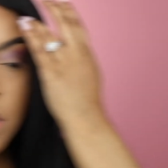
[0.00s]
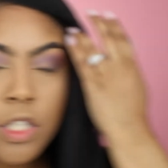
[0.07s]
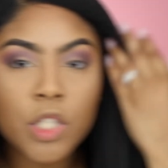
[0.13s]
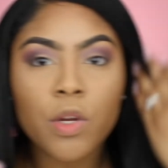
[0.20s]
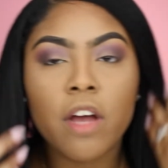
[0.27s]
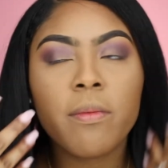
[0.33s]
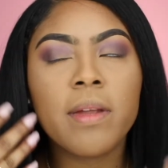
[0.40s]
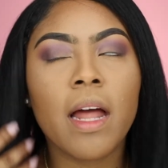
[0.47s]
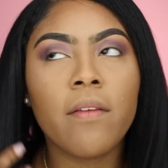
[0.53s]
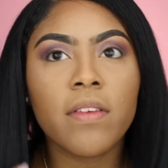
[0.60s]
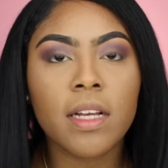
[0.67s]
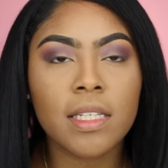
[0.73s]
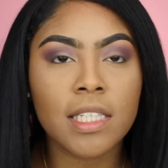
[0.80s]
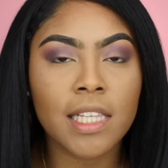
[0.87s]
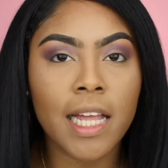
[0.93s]
So I've been
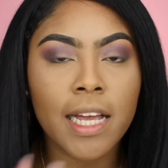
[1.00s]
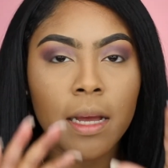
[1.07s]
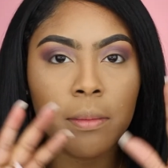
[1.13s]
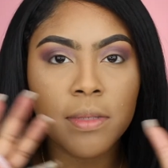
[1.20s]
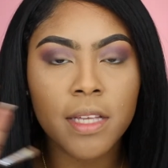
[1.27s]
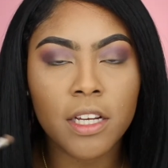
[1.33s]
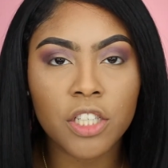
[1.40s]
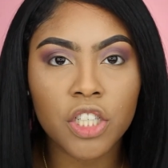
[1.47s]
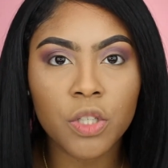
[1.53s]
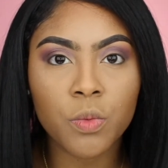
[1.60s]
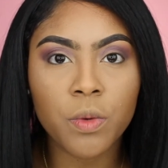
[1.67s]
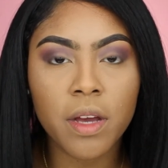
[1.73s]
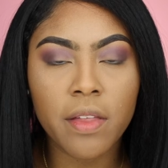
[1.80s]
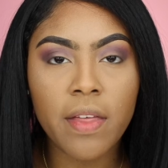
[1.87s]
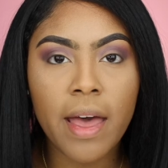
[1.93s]
having a slight obsession
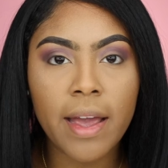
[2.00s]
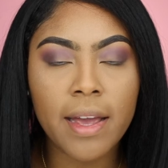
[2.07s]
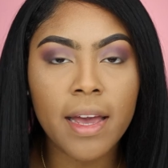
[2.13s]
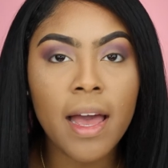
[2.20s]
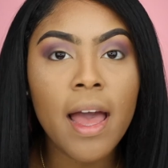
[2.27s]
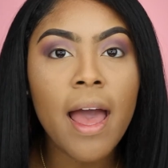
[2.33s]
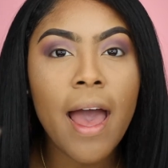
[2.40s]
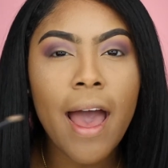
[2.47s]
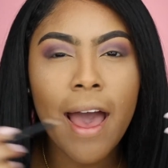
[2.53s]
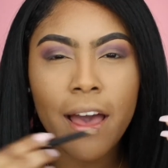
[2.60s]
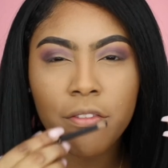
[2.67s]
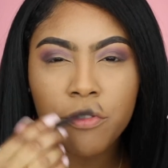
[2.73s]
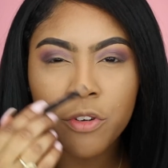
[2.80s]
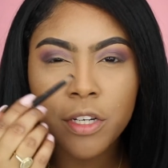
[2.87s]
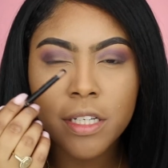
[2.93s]
with like
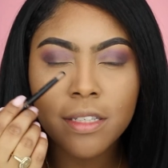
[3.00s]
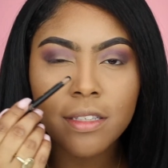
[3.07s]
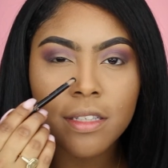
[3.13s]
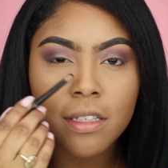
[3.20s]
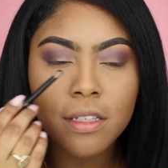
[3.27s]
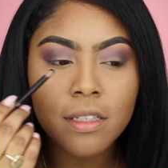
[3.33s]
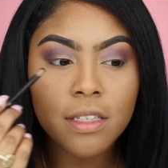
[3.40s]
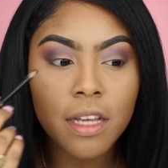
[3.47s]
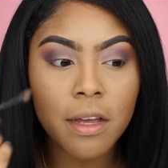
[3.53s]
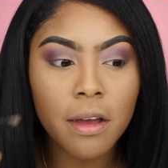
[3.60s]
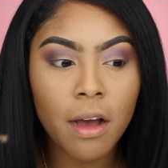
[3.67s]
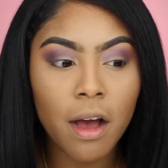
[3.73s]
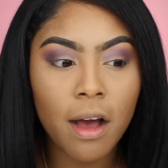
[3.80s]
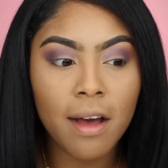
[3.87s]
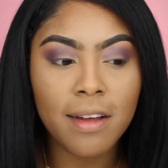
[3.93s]
half creases
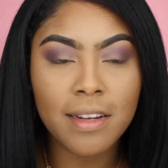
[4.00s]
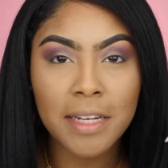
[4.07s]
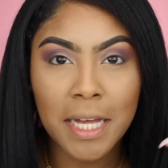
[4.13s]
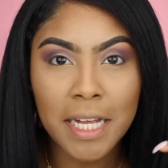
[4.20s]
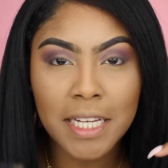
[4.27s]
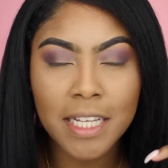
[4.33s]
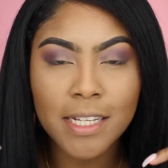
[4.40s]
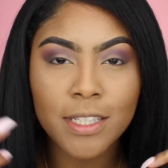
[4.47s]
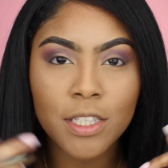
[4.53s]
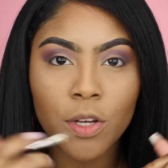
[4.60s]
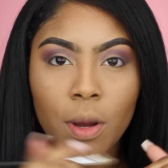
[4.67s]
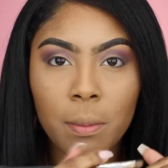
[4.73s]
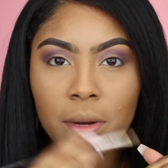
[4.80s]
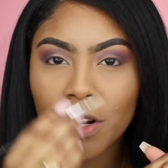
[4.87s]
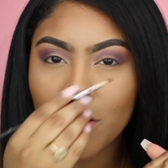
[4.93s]
lately, so
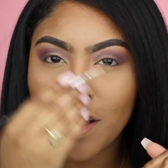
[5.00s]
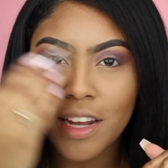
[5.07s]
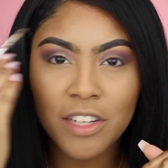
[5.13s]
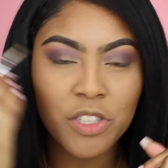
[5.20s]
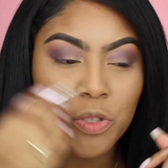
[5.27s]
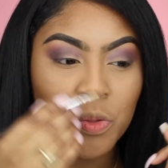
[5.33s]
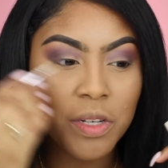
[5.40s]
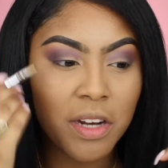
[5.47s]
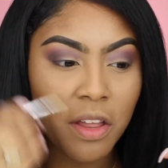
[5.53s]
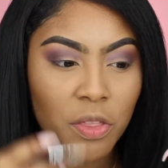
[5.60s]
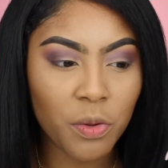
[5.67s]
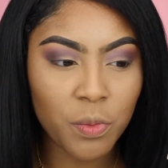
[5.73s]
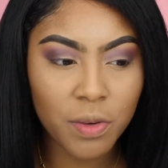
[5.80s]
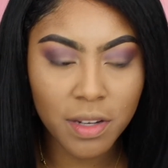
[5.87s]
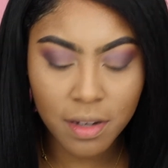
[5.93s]
I'm gonna go ahead and do
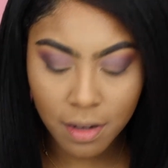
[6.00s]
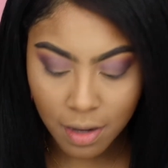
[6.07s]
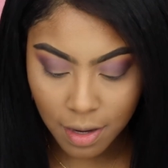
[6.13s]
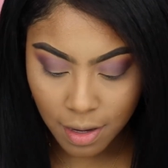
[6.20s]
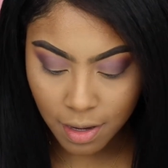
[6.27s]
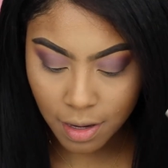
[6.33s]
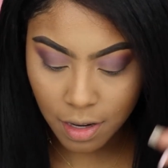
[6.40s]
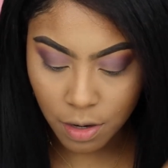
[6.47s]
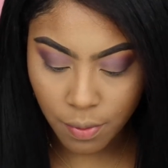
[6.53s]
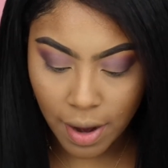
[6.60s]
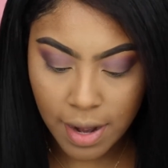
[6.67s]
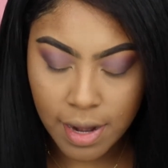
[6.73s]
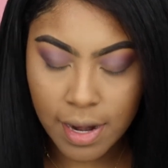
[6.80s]
another one right